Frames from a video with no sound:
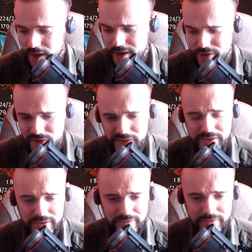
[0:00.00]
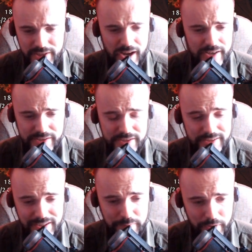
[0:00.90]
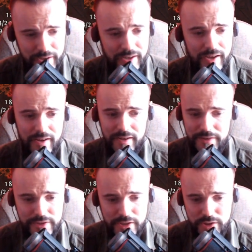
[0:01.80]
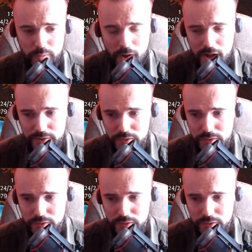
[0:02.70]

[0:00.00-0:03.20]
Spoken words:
shit dies indeed, but it takes a while to